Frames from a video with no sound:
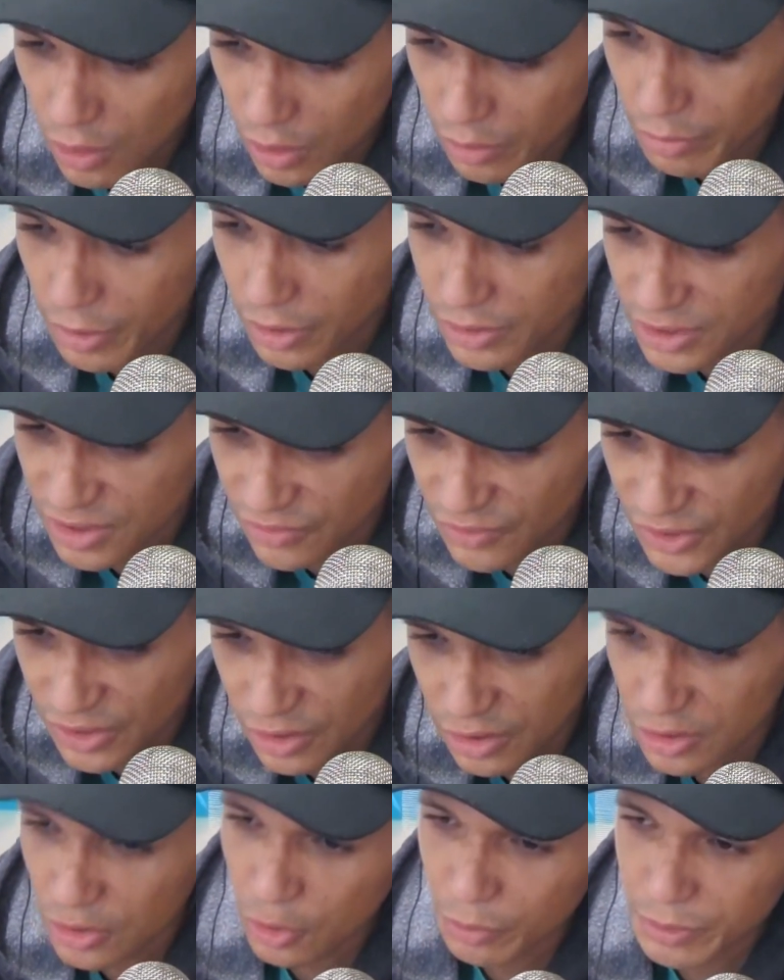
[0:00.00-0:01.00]
about something a
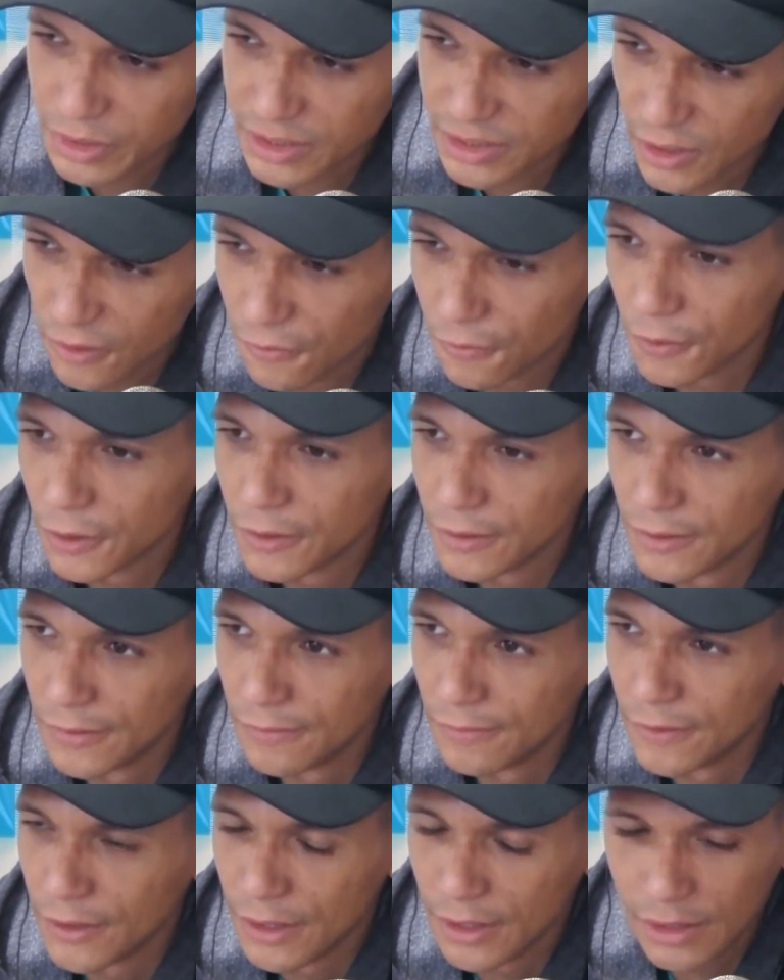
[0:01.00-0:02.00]
little bit different
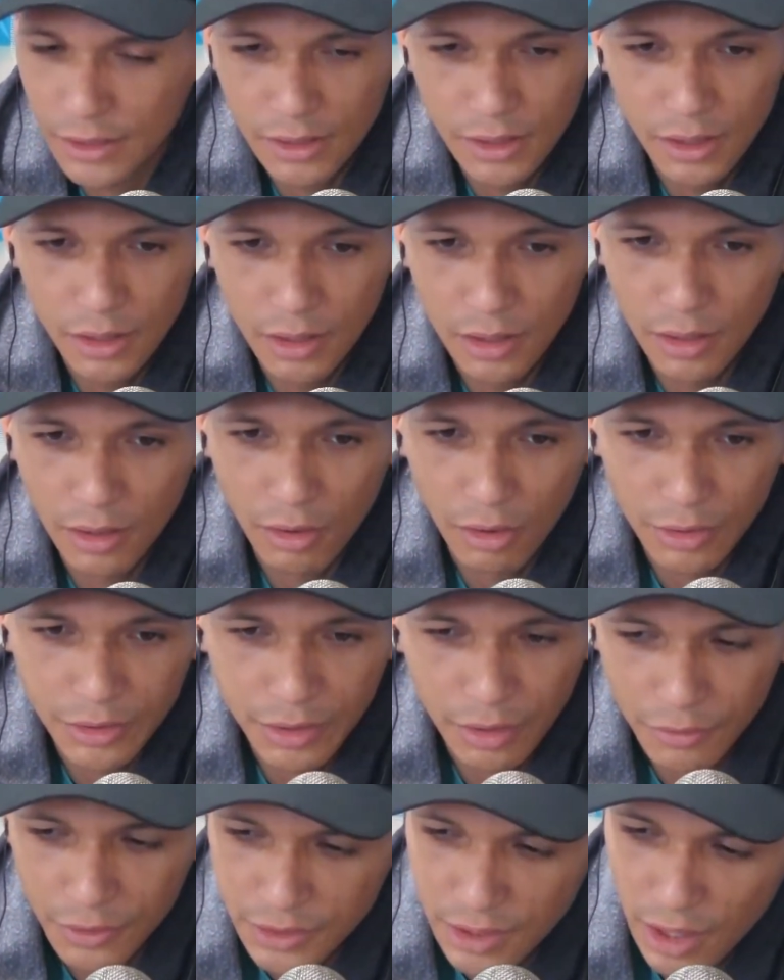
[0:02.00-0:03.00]
than all the
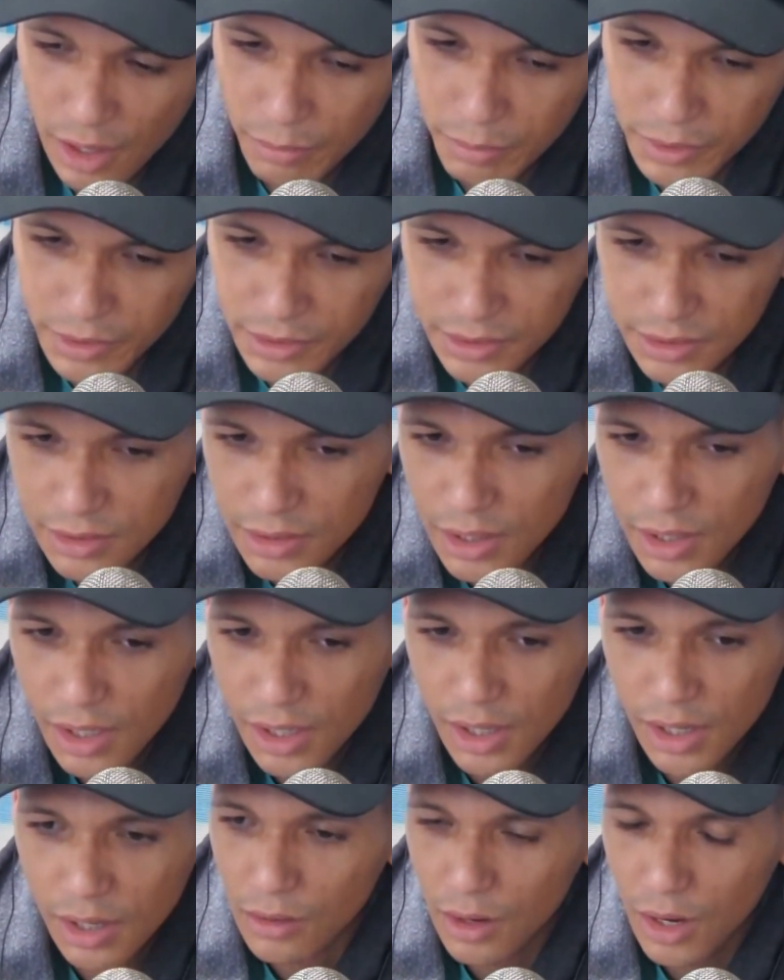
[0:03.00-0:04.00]
other topics.
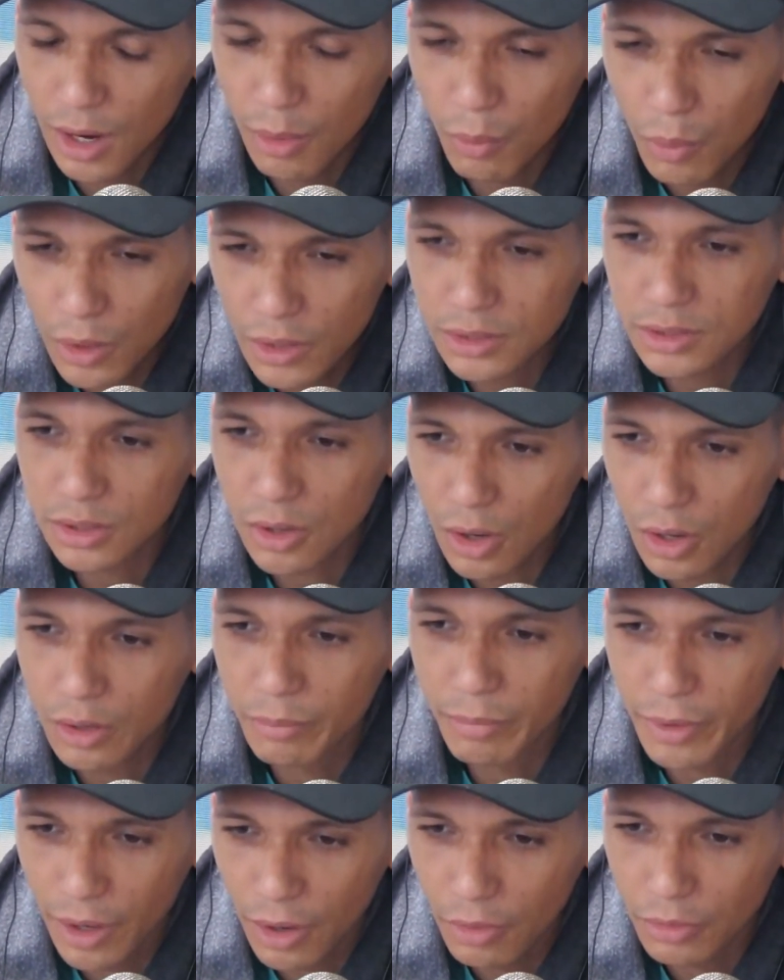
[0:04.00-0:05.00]
I want to talk
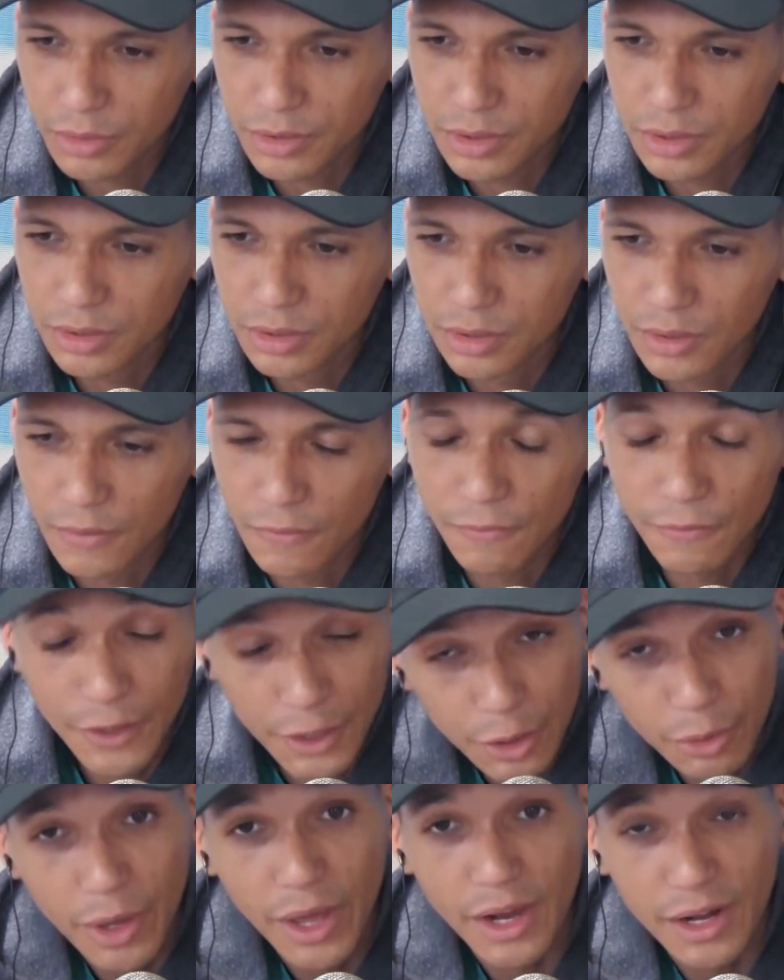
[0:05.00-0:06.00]
about
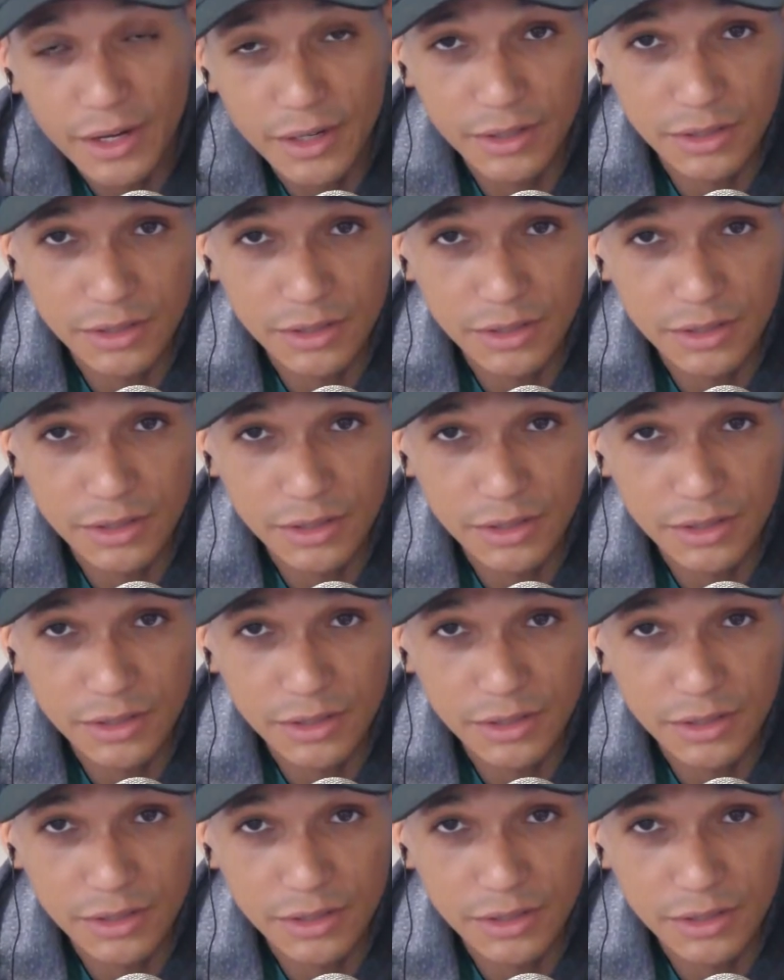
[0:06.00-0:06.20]
video editing